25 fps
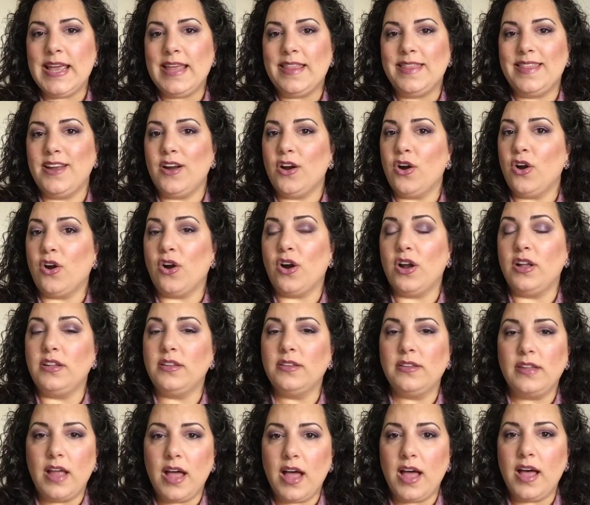There are a
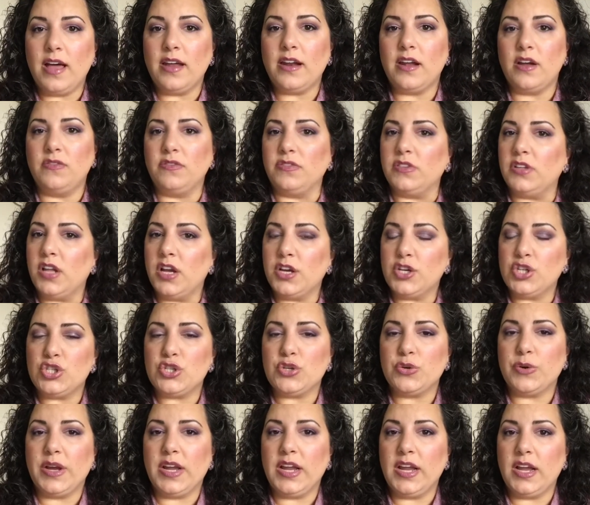lot of
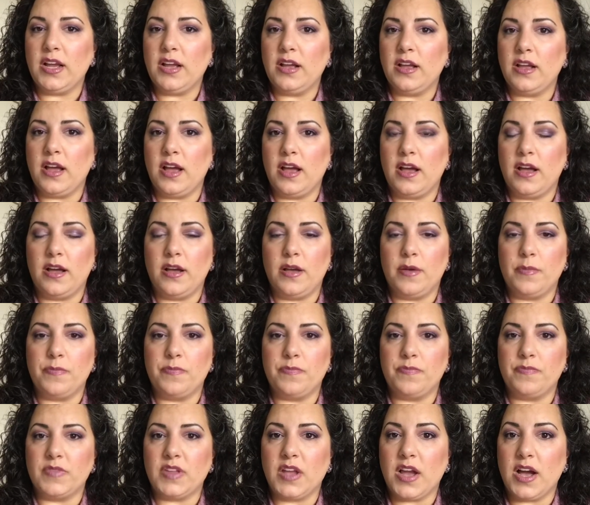luxury
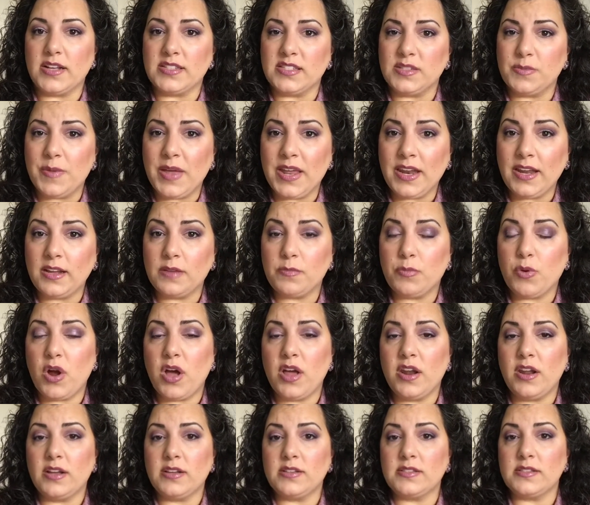cosmetic
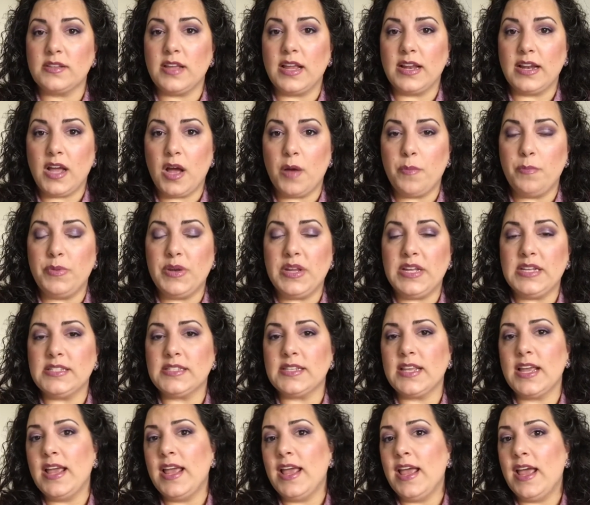products and companies,
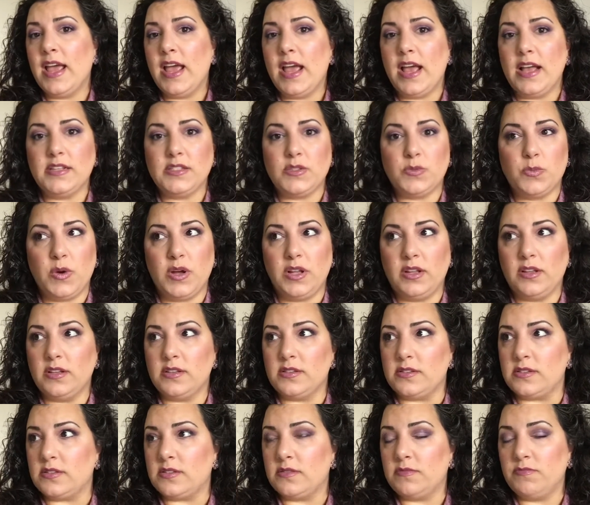as well
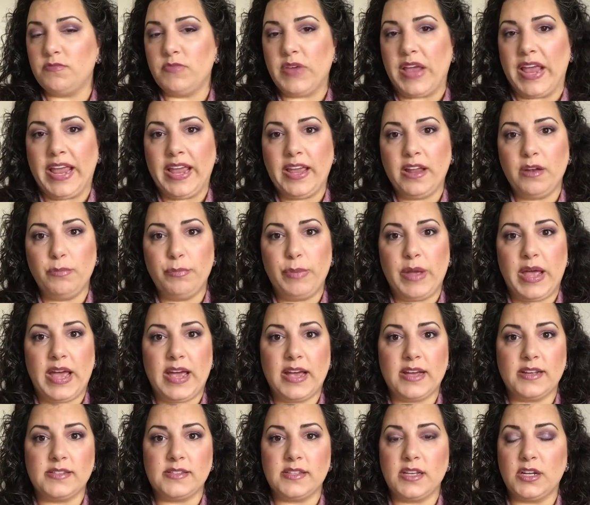as
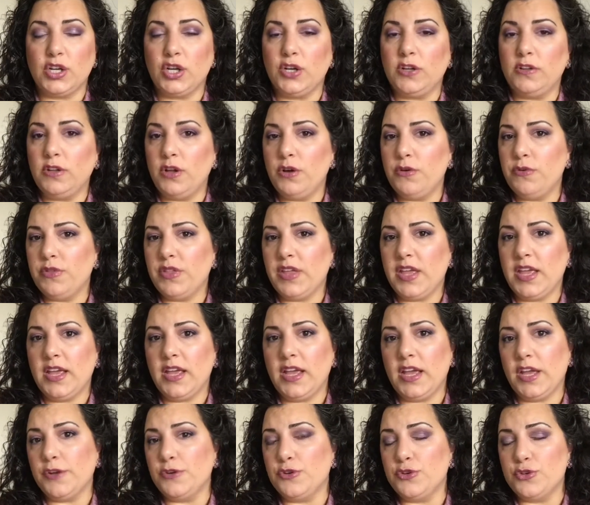handbags and
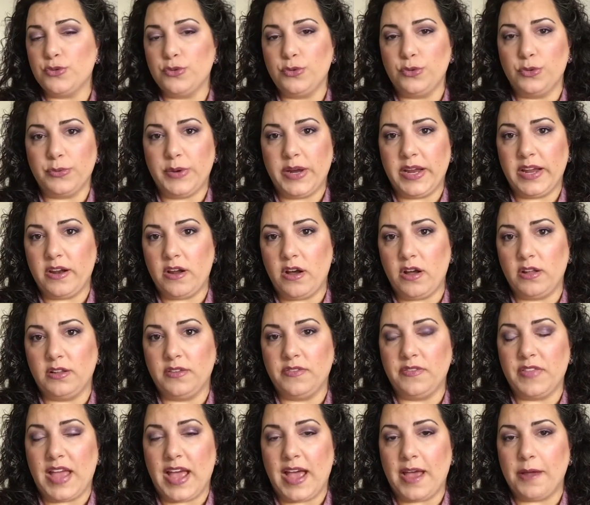clothing and jewelry and all
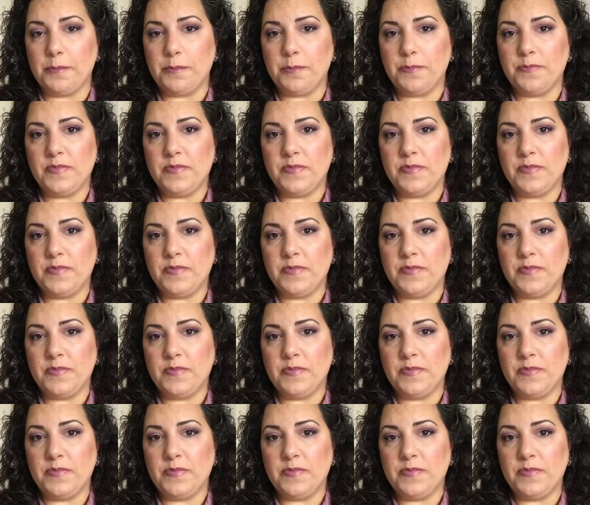of that.